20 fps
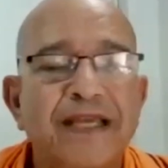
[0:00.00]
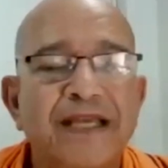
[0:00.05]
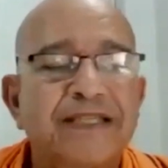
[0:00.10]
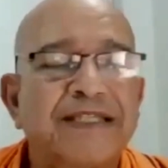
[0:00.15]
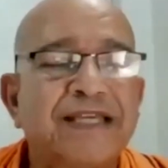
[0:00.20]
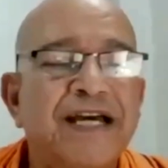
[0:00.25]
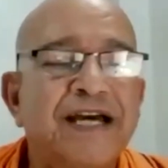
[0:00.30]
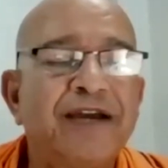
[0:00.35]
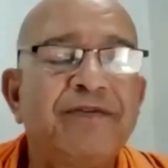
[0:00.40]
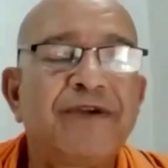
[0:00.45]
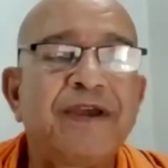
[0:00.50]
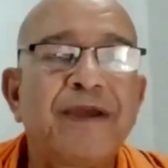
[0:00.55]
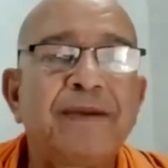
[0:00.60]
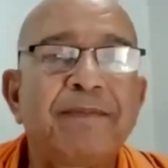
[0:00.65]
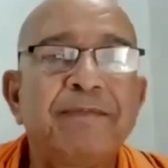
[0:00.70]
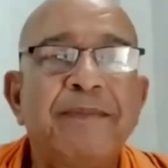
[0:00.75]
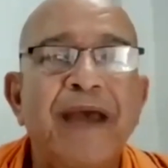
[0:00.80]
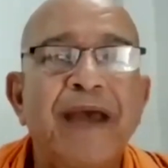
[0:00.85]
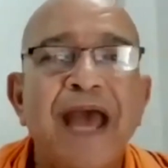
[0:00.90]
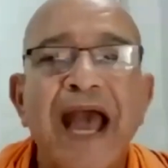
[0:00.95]
Serve
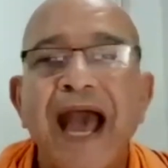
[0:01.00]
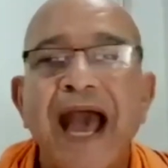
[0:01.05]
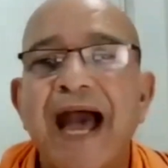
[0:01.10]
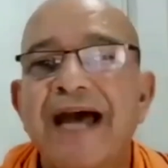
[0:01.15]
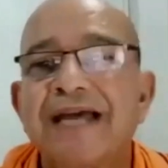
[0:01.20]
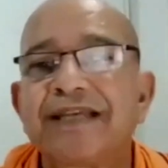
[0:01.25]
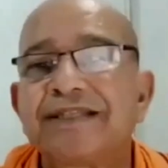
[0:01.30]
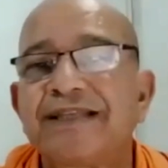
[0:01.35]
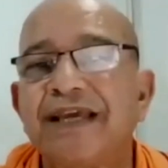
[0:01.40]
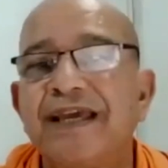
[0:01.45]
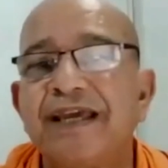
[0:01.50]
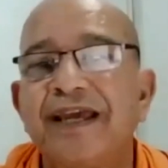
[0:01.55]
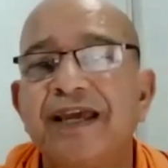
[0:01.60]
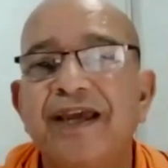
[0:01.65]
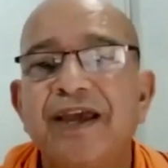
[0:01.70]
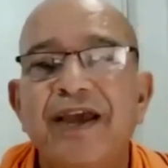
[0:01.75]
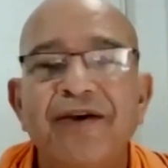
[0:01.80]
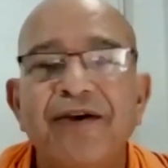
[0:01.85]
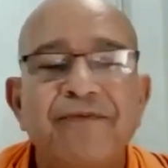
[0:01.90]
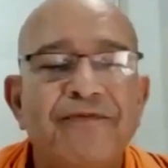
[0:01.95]
him as
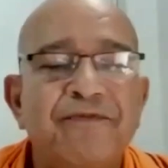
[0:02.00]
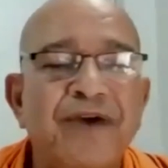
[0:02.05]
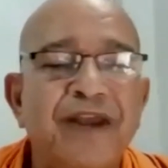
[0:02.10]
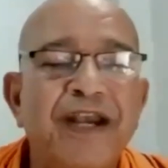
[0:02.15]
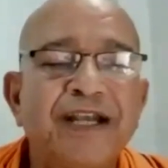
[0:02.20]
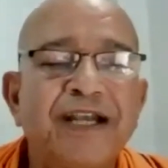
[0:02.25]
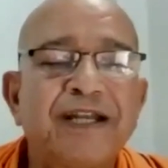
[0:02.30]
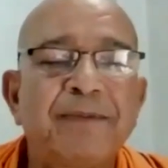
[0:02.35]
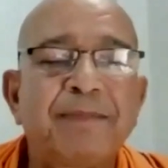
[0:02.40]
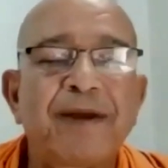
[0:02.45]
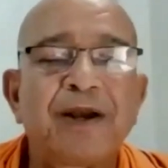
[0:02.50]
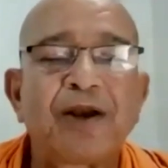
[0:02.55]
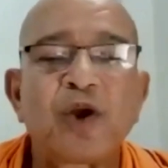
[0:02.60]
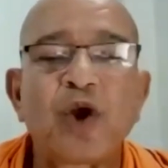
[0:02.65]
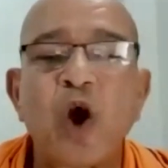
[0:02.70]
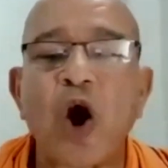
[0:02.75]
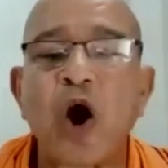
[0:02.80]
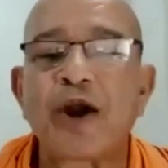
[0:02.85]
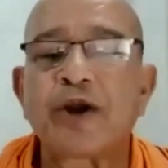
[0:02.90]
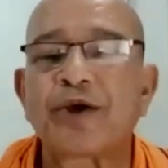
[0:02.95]
the veritable
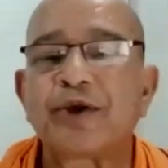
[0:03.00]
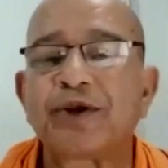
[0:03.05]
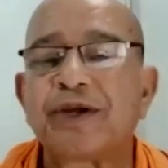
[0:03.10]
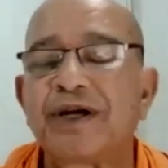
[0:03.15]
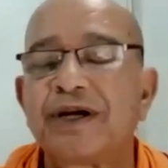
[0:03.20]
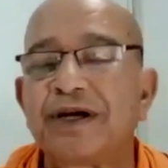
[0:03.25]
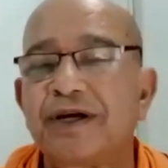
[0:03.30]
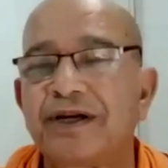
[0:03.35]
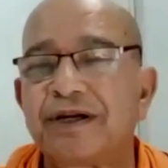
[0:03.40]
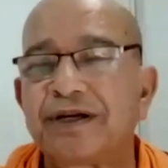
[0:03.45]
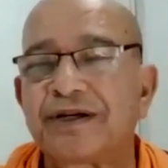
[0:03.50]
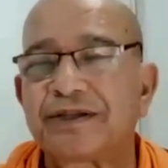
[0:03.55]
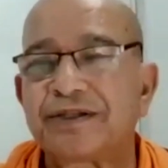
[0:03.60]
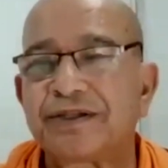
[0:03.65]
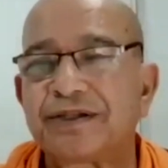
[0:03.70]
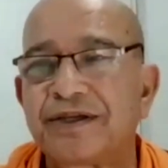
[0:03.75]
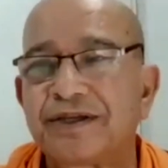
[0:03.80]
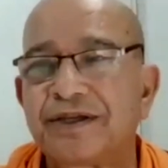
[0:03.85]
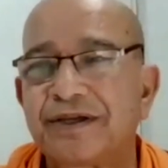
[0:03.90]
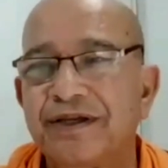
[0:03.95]
God on earth.
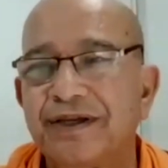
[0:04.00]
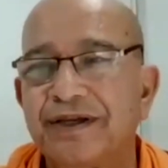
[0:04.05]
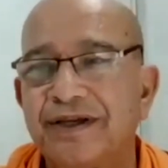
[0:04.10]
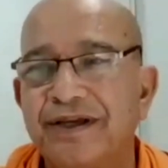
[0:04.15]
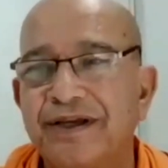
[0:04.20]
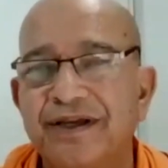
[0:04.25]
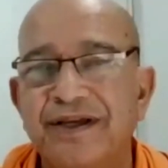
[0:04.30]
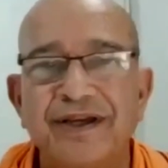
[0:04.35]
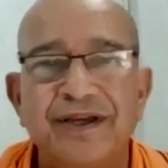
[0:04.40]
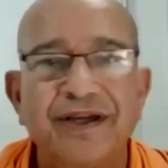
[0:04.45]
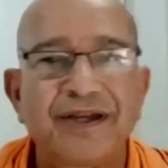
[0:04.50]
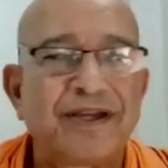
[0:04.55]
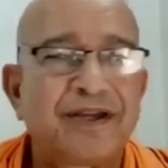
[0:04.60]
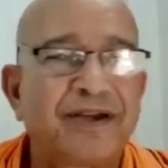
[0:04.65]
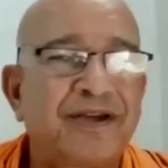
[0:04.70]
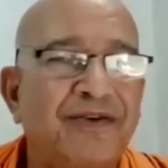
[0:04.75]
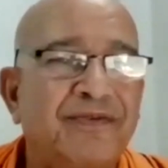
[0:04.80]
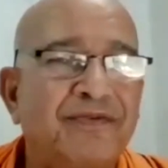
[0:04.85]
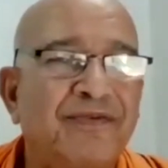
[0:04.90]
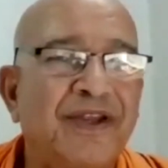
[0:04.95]

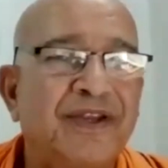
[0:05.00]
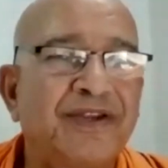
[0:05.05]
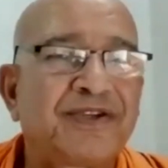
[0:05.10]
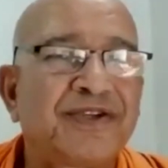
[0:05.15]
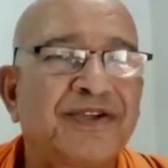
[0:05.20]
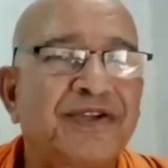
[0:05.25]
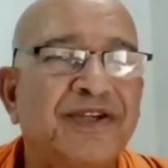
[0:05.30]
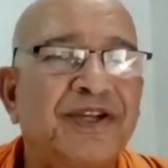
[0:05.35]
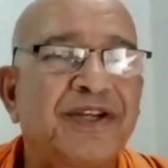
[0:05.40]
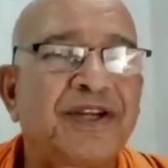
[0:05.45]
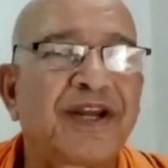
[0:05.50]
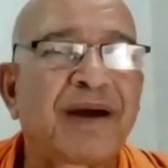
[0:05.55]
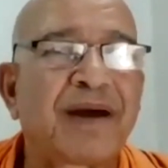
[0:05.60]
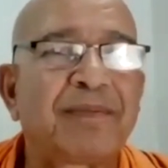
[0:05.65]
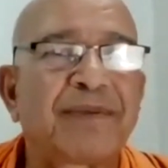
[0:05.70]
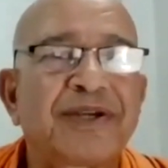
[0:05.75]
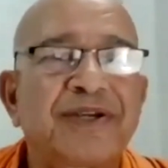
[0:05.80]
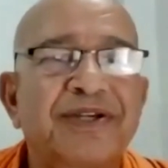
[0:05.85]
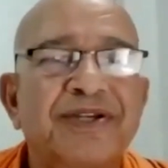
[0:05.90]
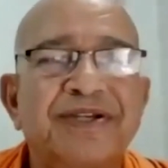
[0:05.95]
When Sri
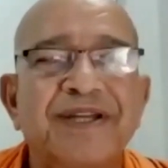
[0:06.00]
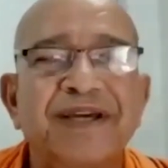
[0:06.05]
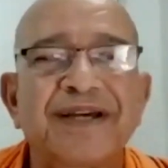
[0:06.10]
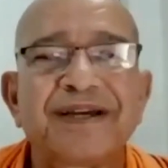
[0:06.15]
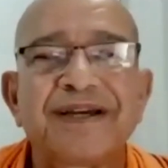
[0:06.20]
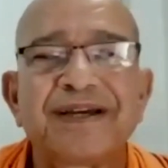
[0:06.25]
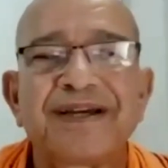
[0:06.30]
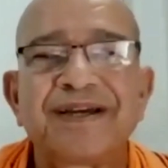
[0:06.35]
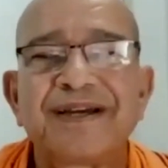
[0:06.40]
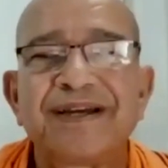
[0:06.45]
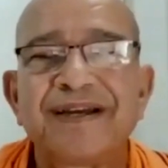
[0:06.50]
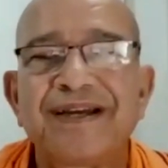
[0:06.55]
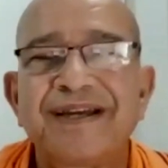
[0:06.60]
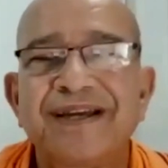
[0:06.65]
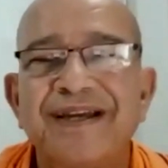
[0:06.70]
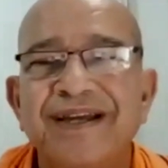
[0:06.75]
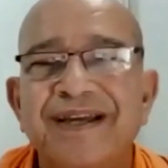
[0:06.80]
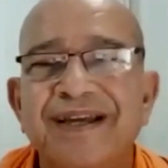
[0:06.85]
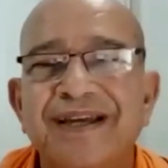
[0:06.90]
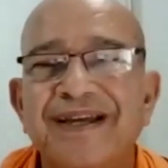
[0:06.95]
Ramakrishna
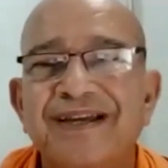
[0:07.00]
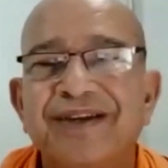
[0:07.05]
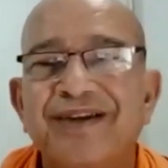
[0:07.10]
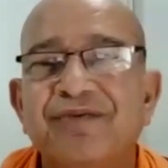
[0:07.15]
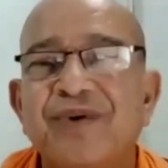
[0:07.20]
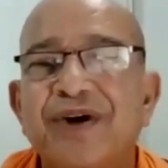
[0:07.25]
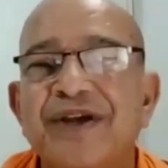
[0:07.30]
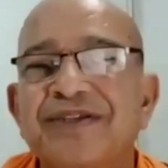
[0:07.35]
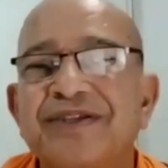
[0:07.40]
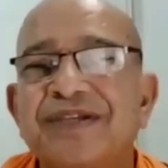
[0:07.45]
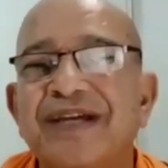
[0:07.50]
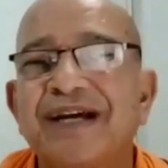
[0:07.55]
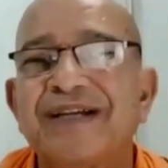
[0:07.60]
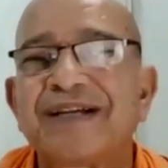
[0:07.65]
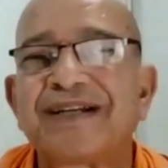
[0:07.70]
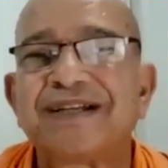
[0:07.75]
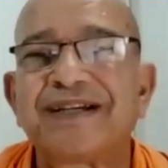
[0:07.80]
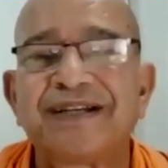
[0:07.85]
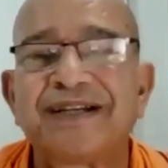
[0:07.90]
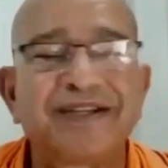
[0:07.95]
once
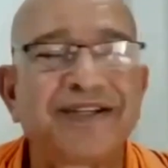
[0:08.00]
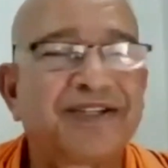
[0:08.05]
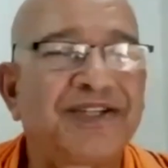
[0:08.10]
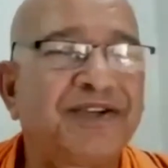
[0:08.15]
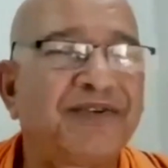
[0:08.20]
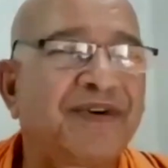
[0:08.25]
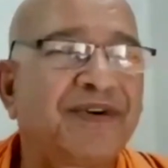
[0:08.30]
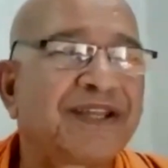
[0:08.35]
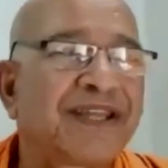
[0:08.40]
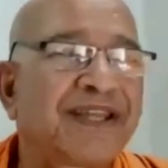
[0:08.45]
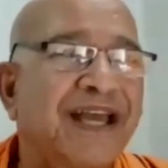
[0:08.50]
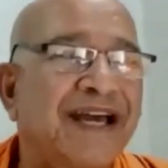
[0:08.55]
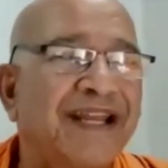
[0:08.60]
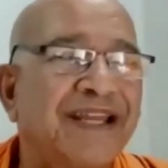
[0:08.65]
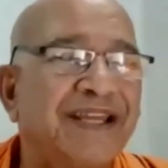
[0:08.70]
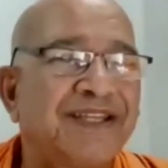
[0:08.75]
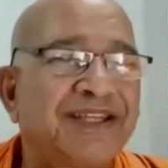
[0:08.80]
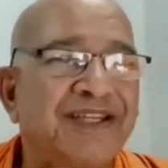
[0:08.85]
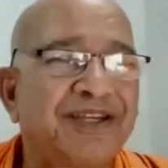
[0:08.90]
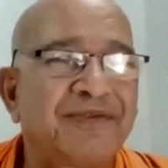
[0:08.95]
uttered
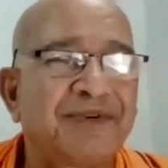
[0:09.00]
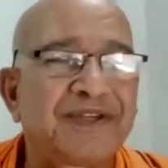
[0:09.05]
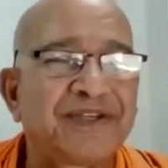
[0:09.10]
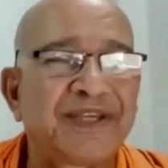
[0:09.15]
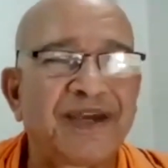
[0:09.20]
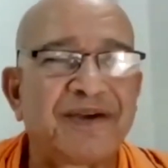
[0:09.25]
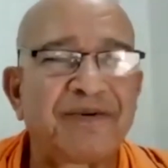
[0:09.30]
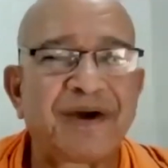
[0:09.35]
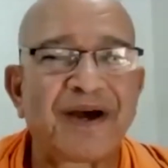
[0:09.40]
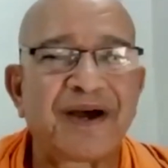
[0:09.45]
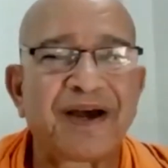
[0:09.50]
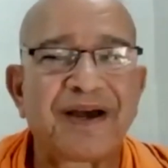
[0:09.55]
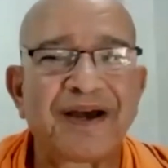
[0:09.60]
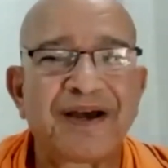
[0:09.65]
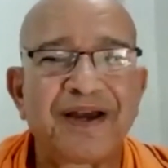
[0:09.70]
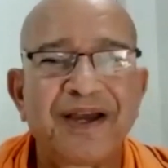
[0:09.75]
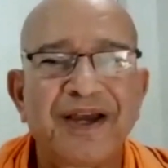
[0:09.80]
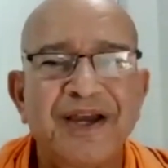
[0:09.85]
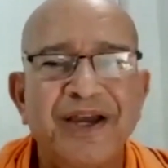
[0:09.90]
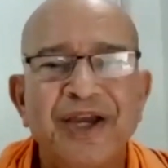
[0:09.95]
Shivajnani Jiva Seva,
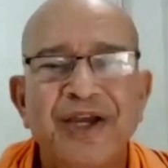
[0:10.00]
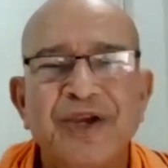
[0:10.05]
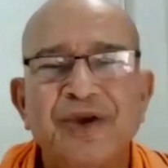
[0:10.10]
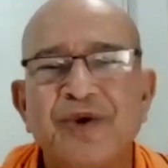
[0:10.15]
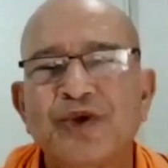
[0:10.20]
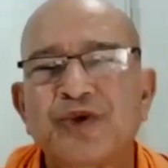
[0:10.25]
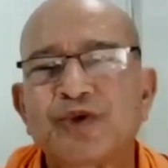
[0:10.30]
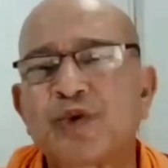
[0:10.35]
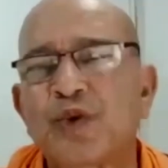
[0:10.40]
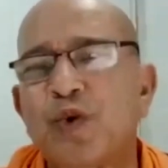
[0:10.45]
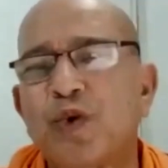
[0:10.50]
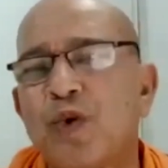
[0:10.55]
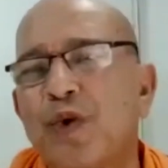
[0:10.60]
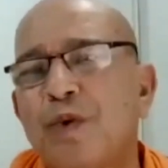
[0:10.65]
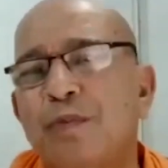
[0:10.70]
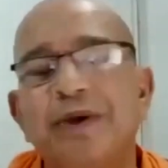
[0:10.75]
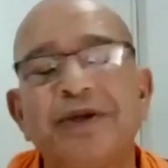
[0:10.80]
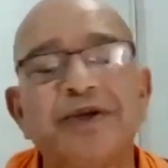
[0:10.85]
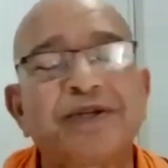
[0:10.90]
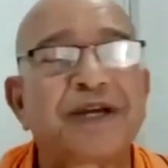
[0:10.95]
he was so
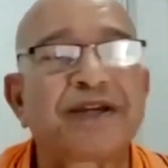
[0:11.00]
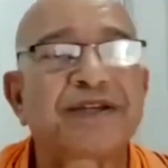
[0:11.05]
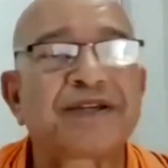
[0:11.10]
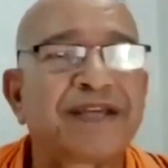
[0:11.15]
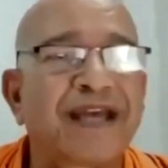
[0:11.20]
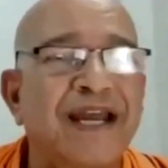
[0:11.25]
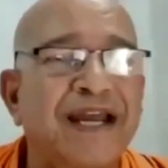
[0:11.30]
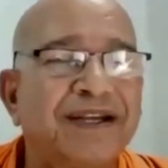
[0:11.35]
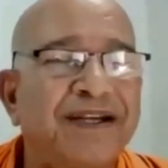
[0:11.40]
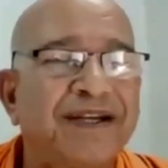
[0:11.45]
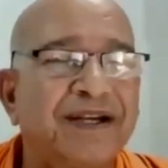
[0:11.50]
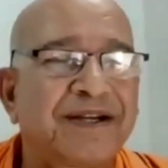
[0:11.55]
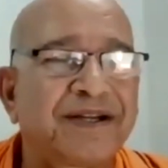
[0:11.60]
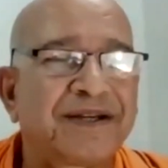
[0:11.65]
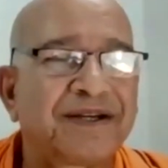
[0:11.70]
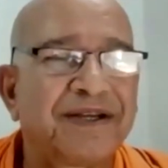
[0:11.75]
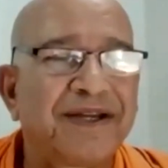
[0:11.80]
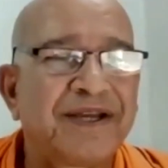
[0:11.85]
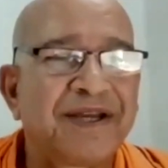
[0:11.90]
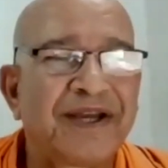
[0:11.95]
much excited,